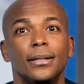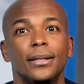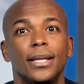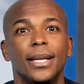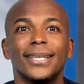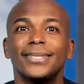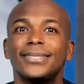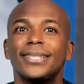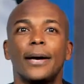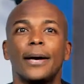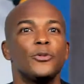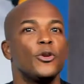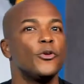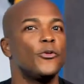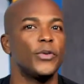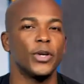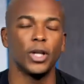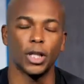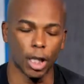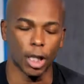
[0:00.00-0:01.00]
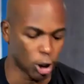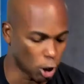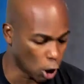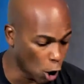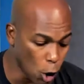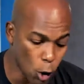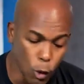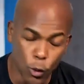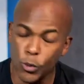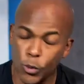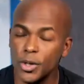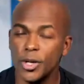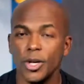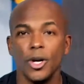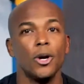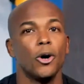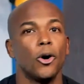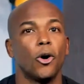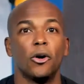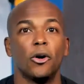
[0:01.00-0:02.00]
the next time you feel alone
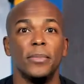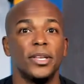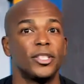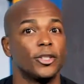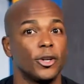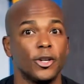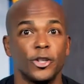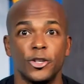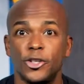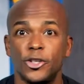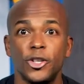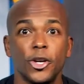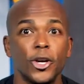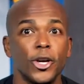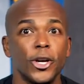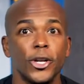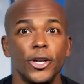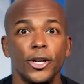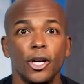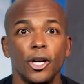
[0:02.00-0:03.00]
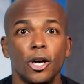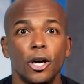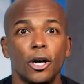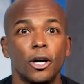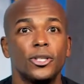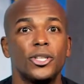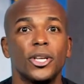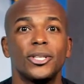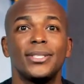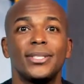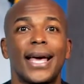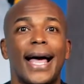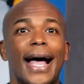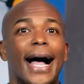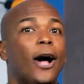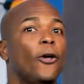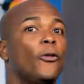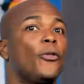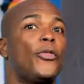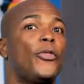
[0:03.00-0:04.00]
or misunderstood or just
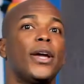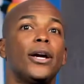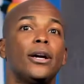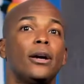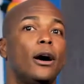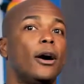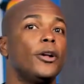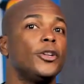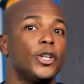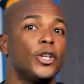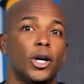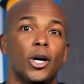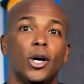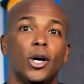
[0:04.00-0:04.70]
out there on your